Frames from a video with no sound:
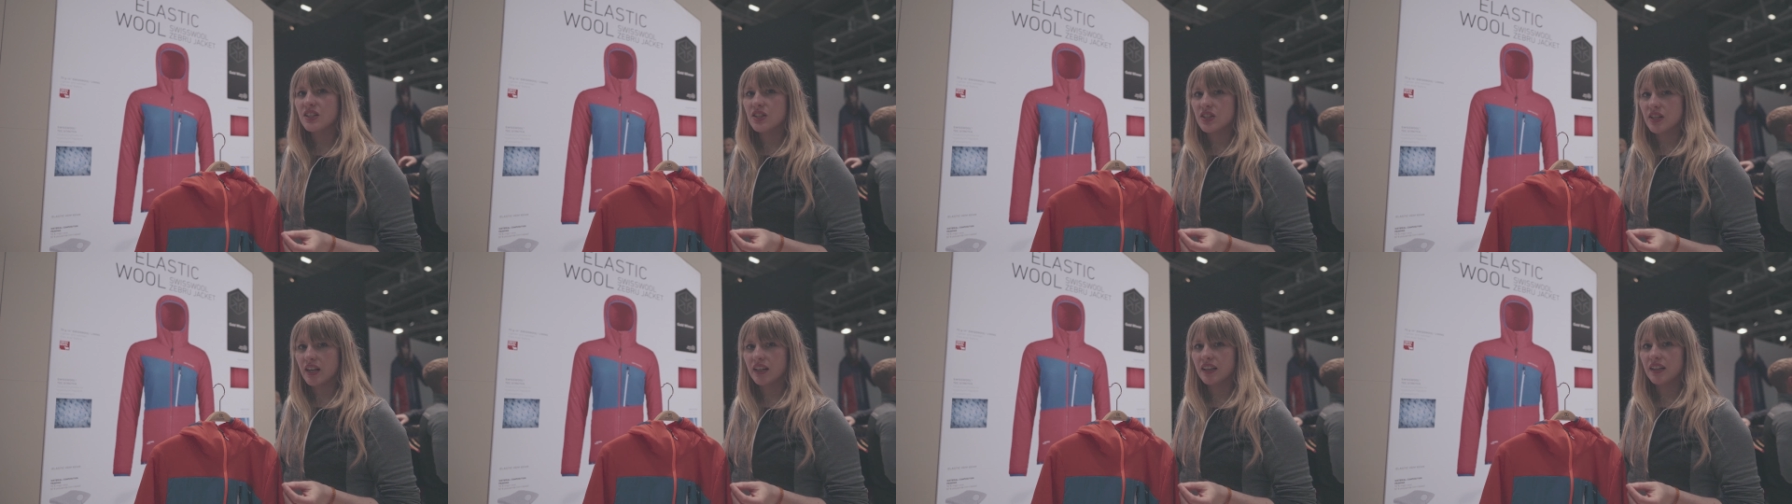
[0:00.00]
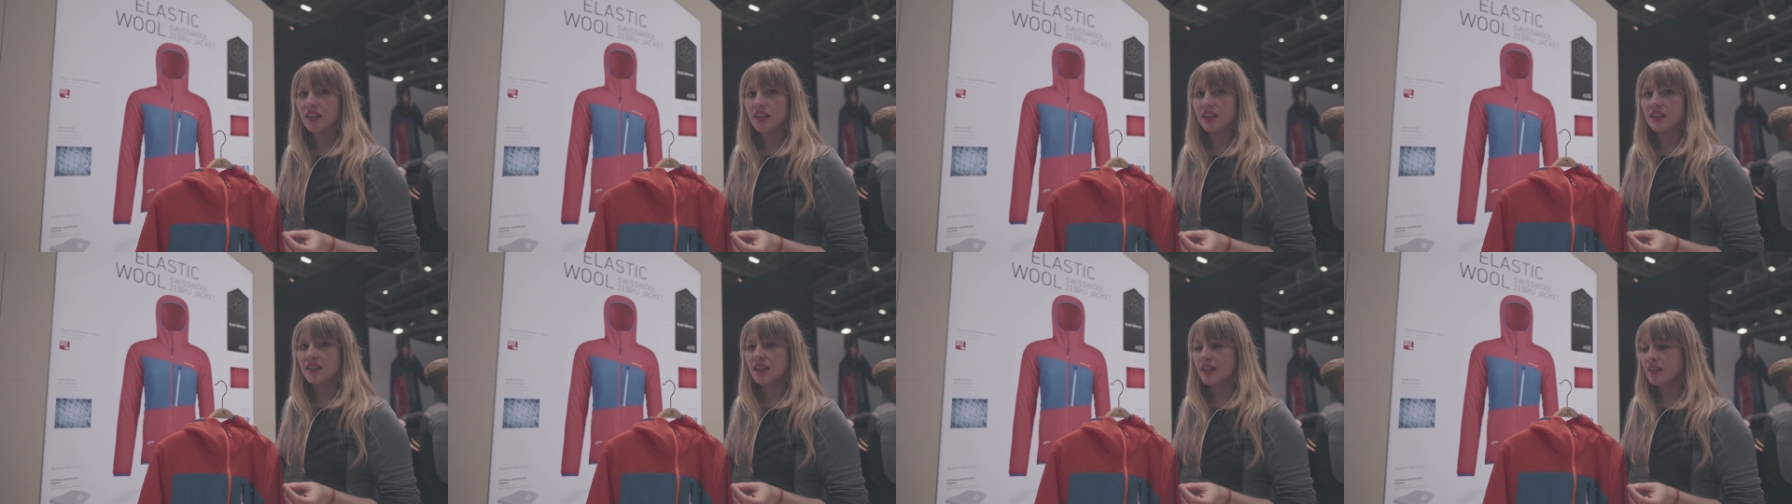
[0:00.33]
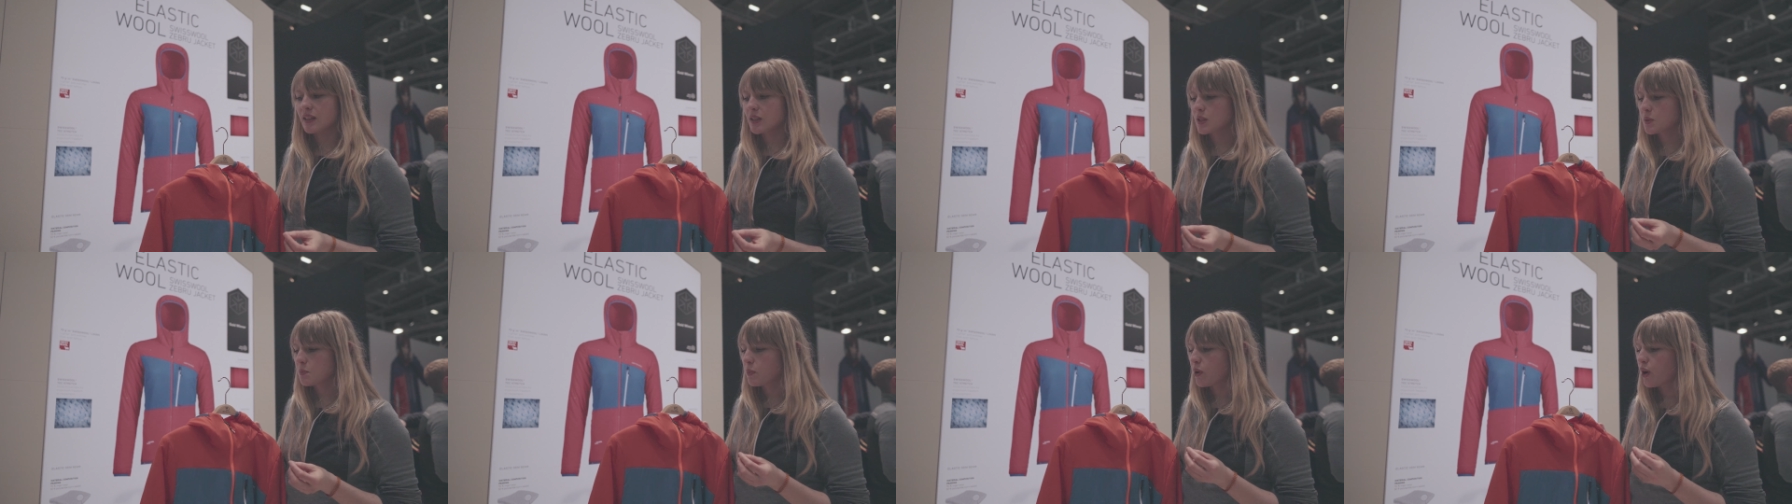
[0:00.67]
jacket. And
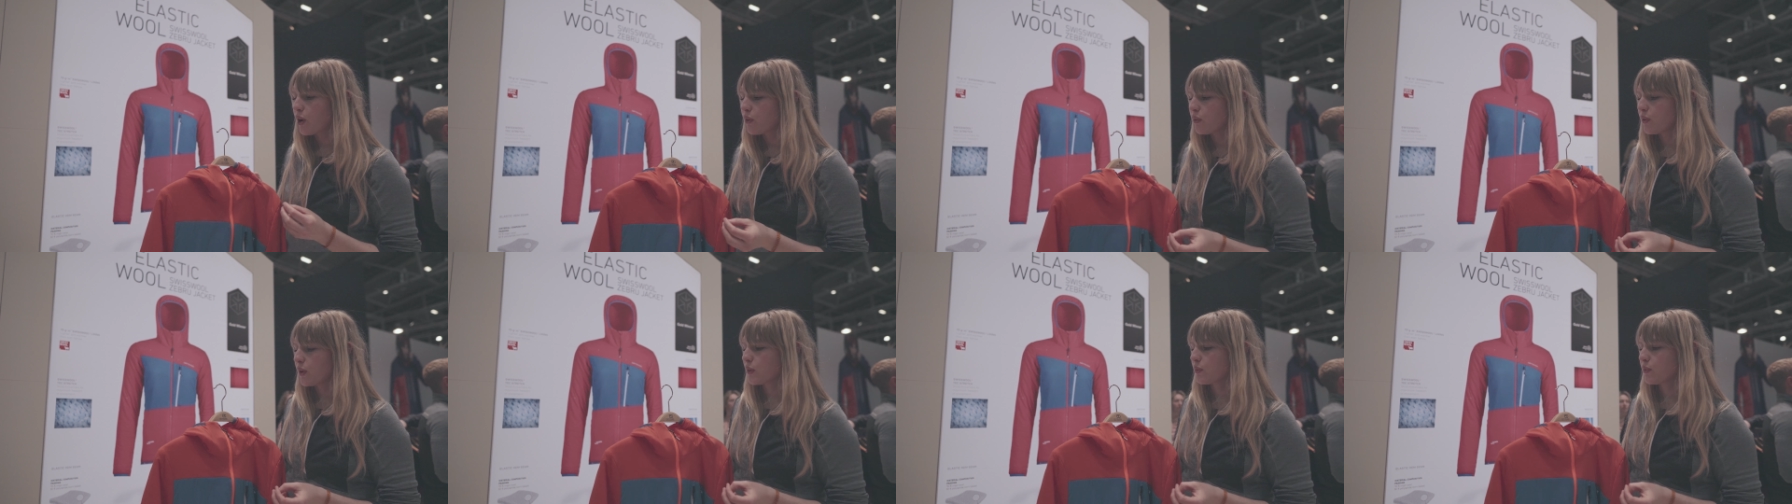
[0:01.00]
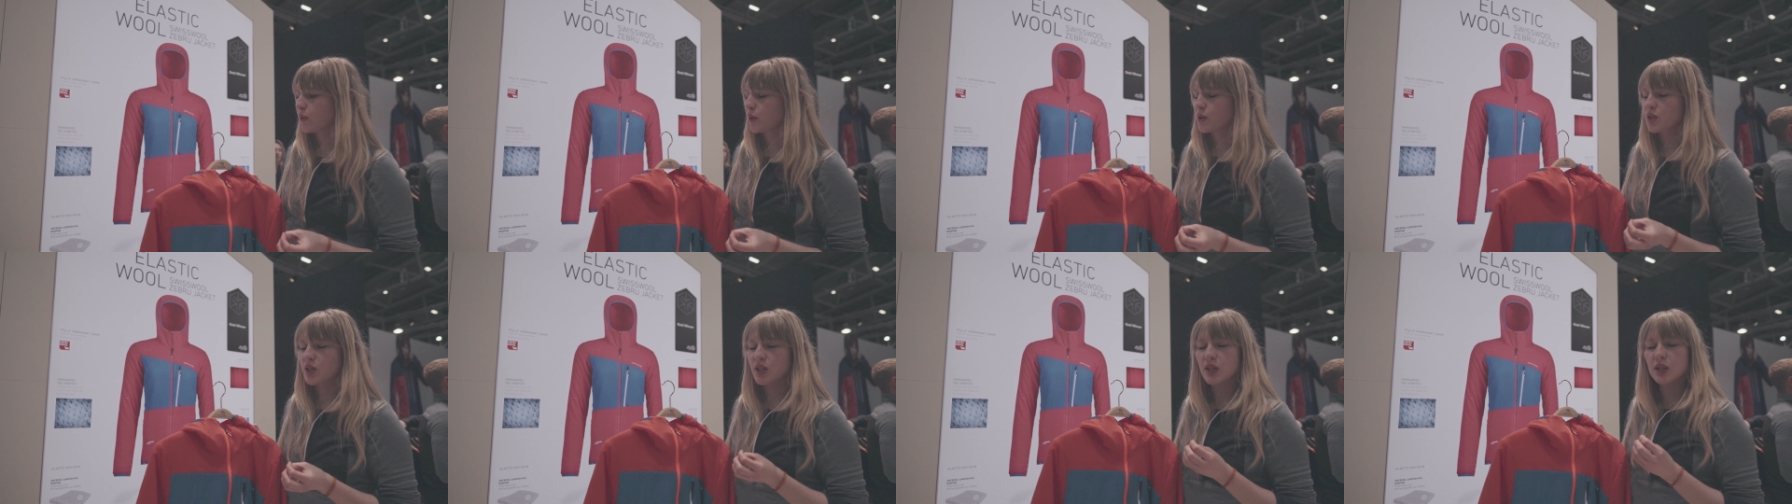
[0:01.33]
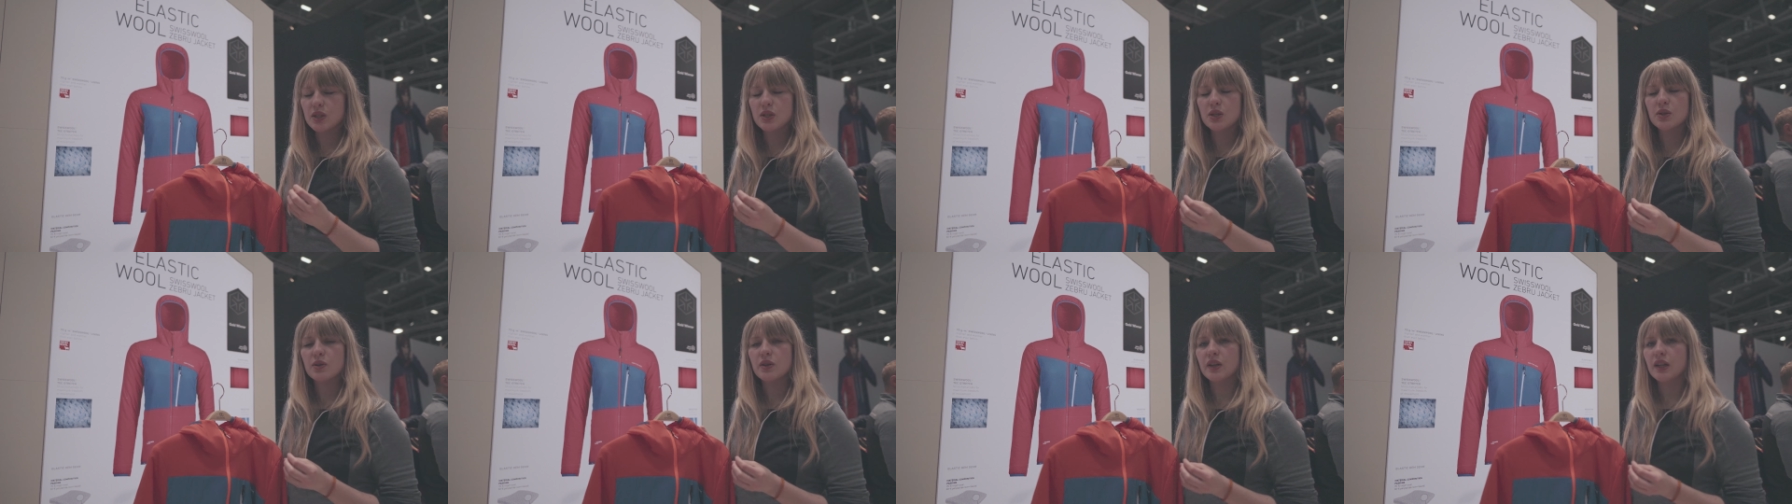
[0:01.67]
it's perfect for ski
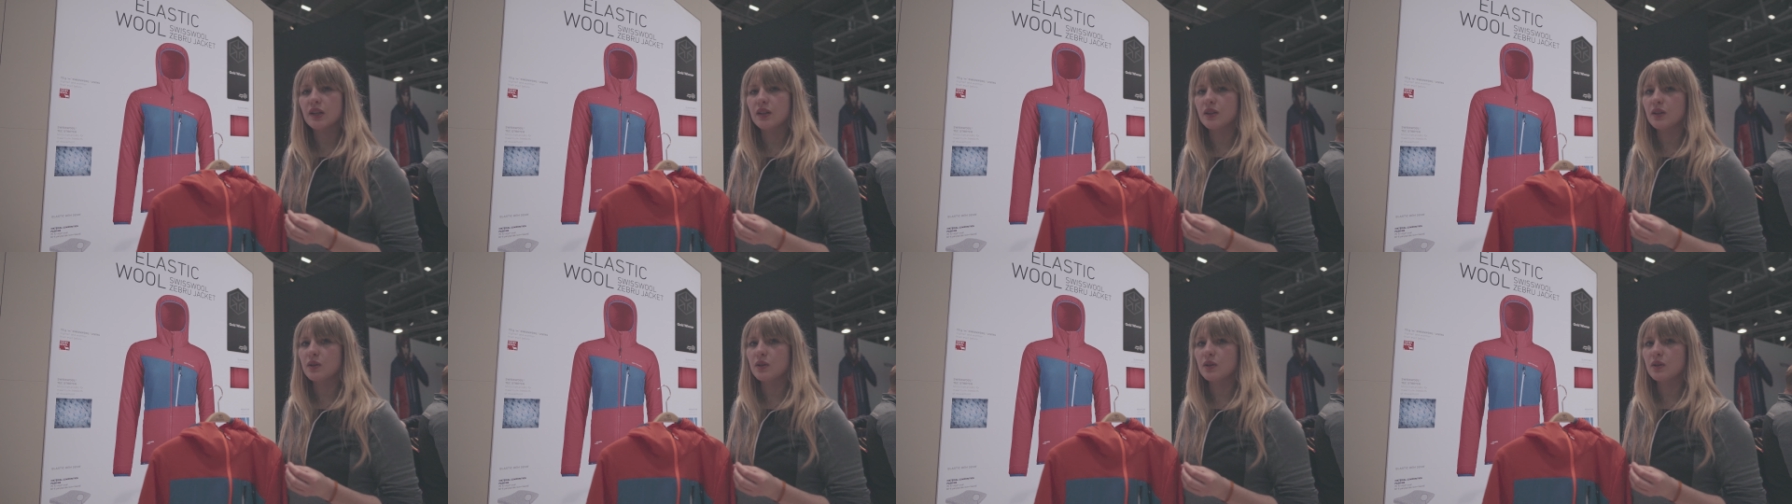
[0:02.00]
touring.